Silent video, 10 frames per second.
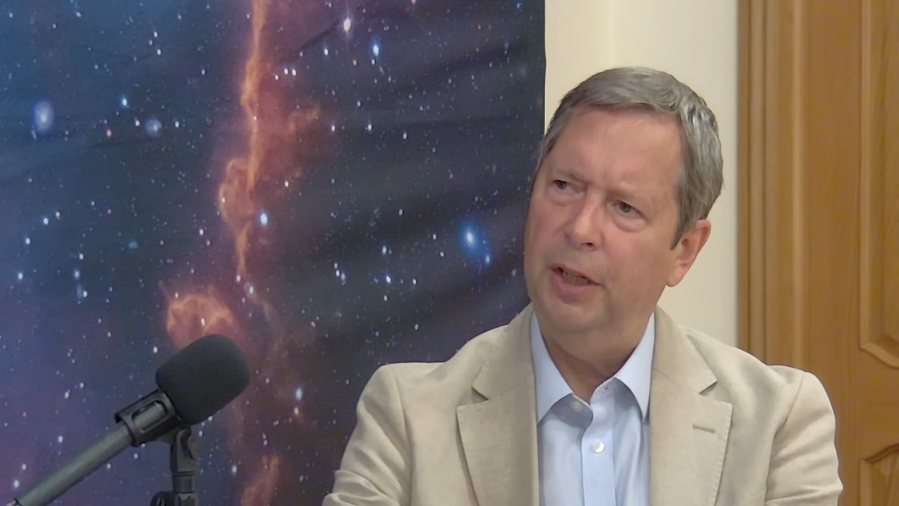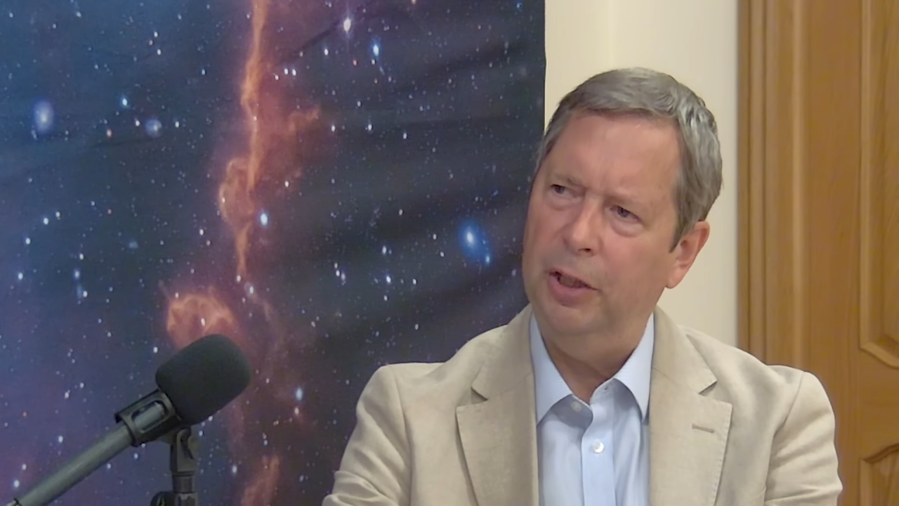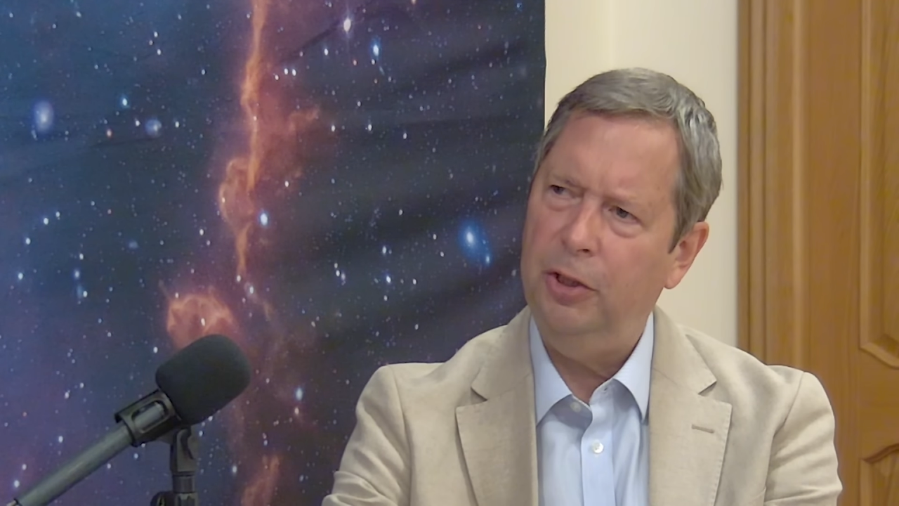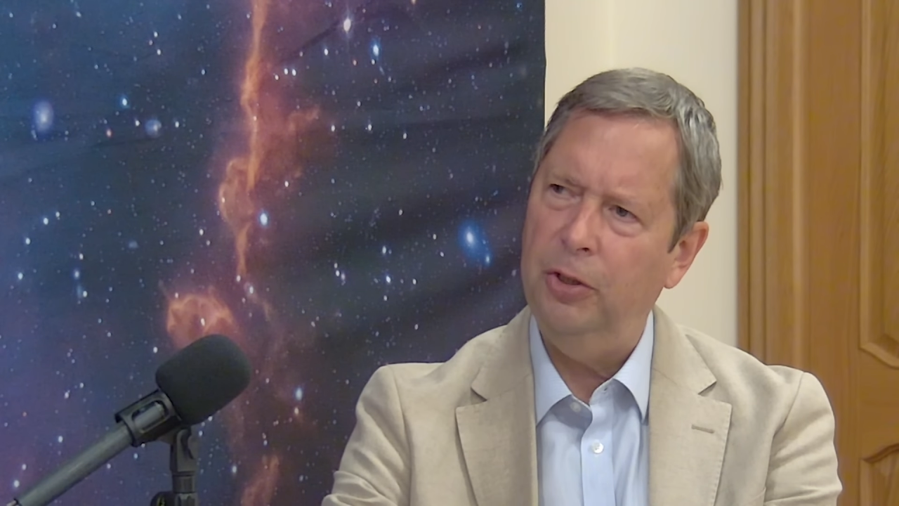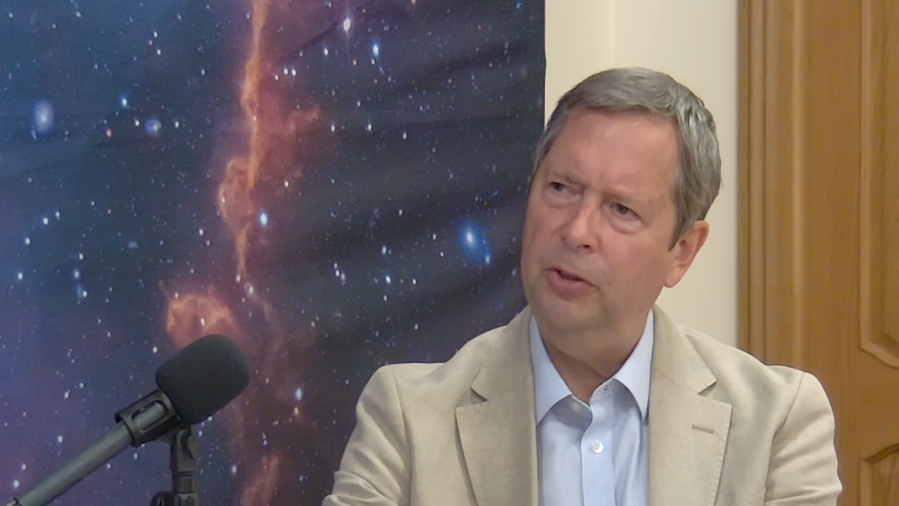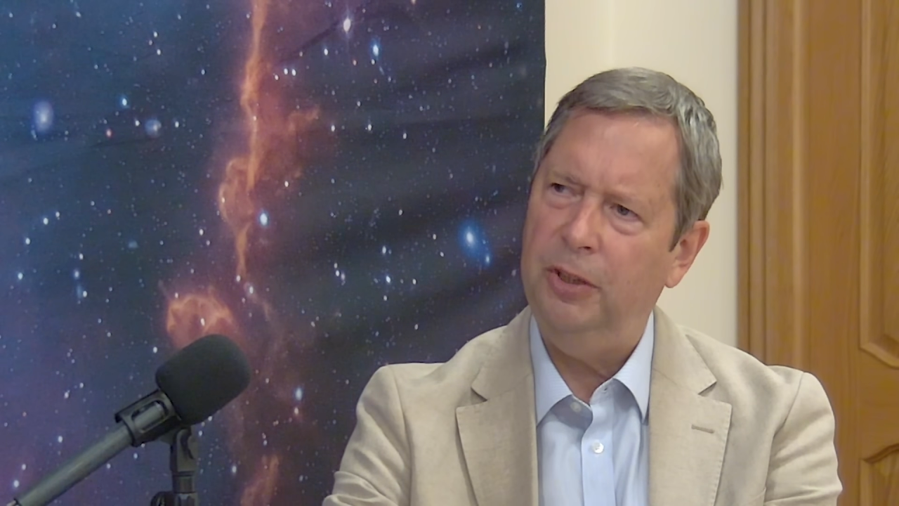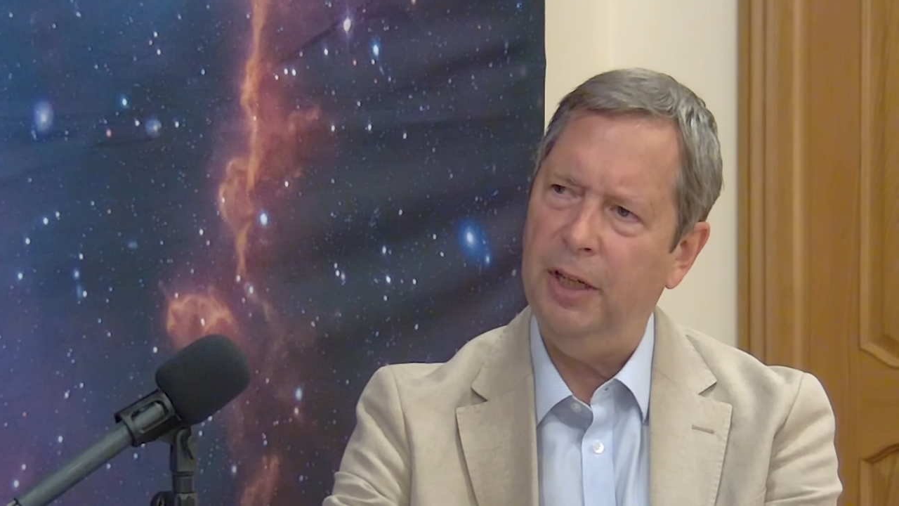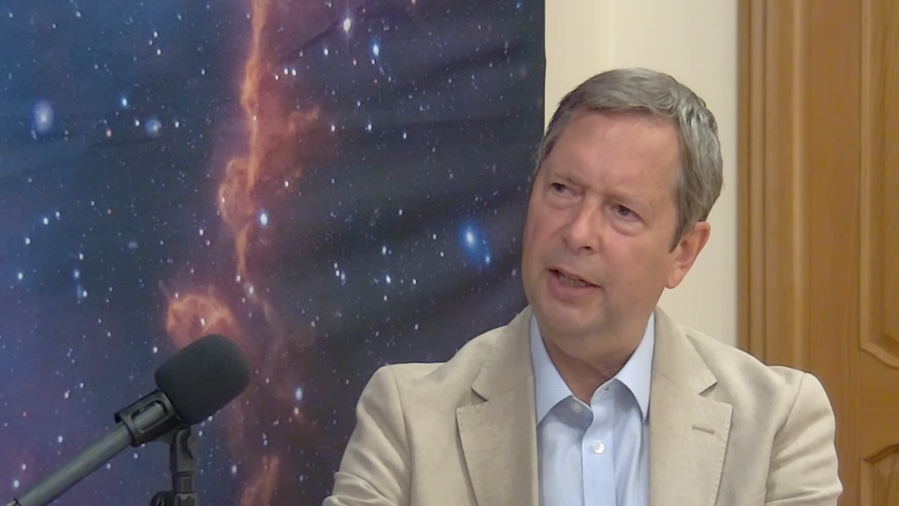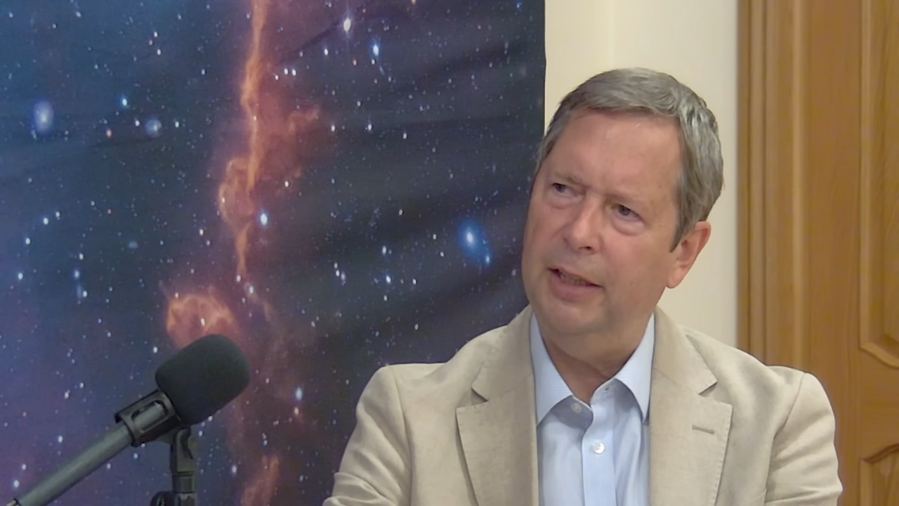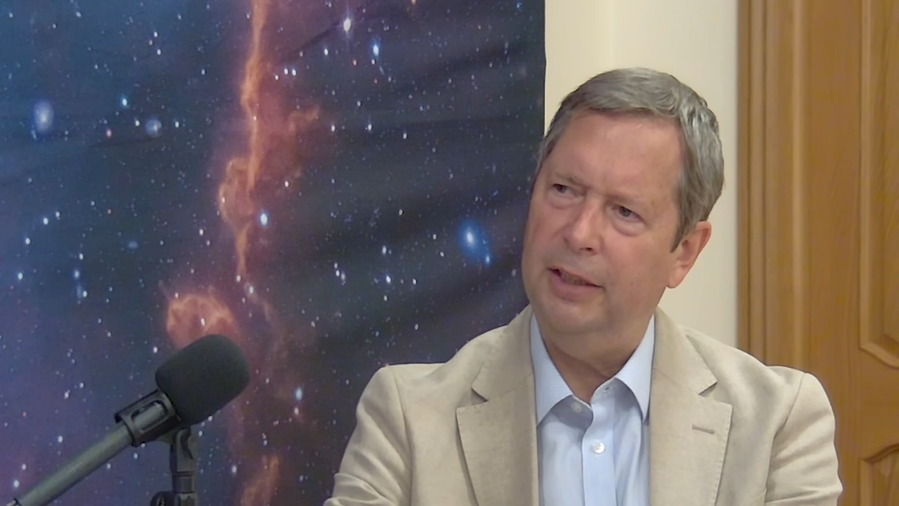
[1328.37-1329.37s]
"A Good
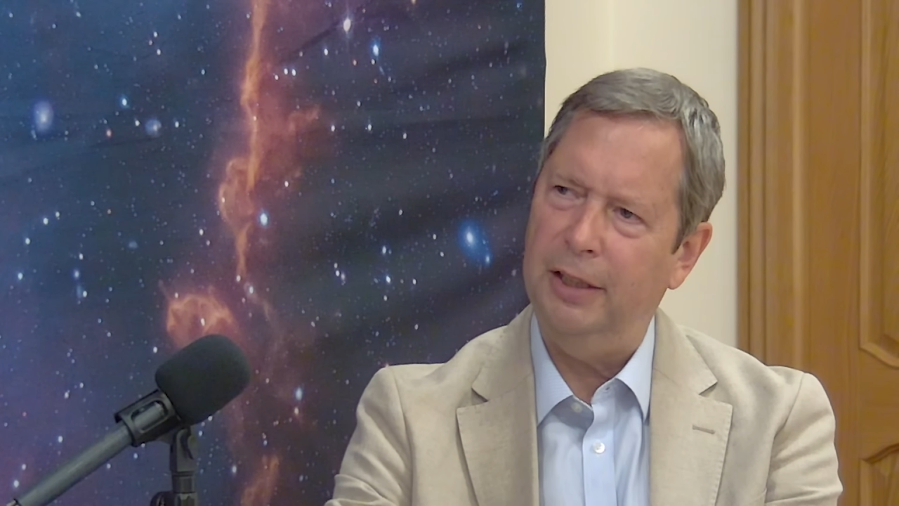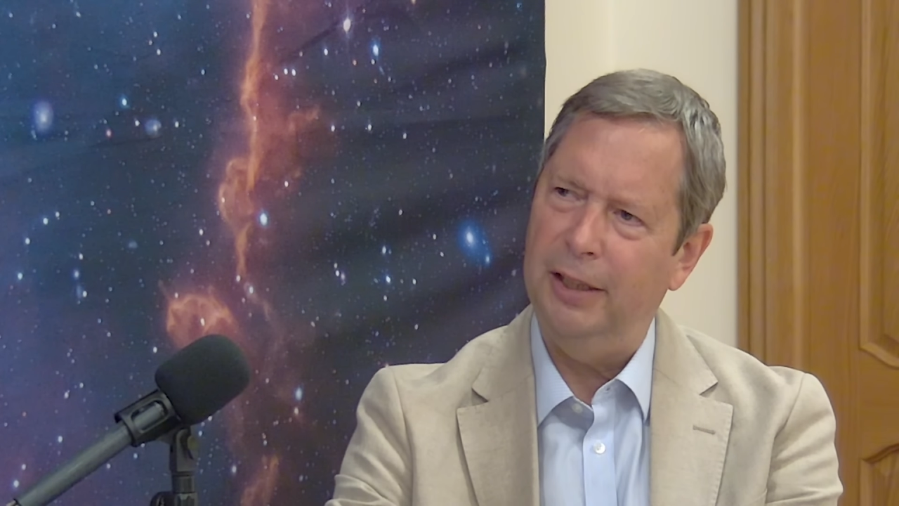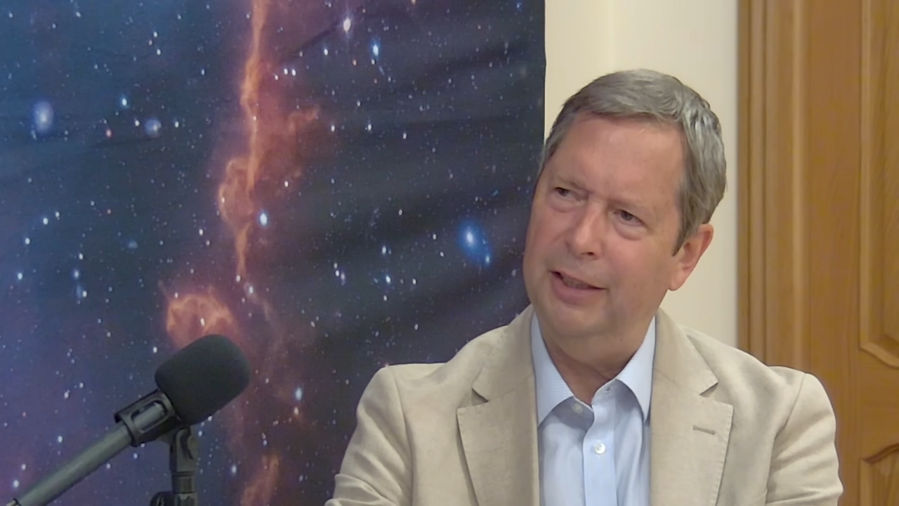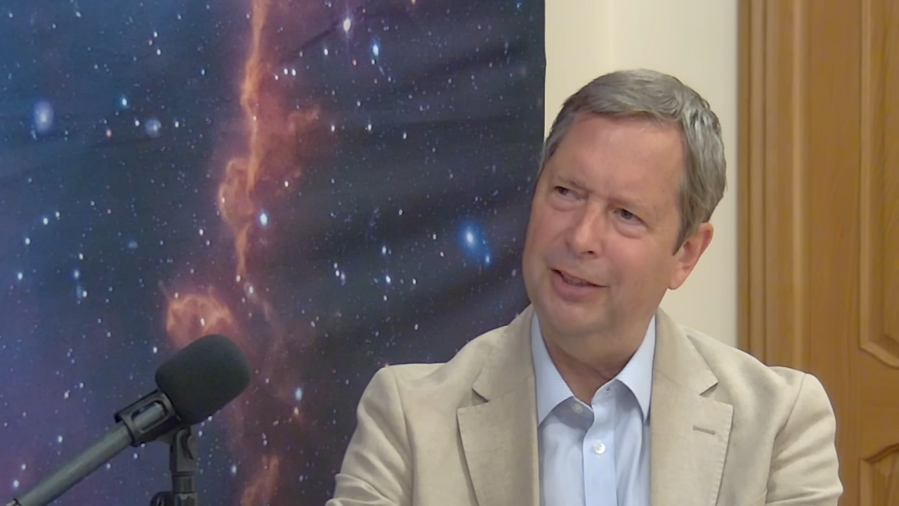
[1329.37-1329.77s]
Guide Guide."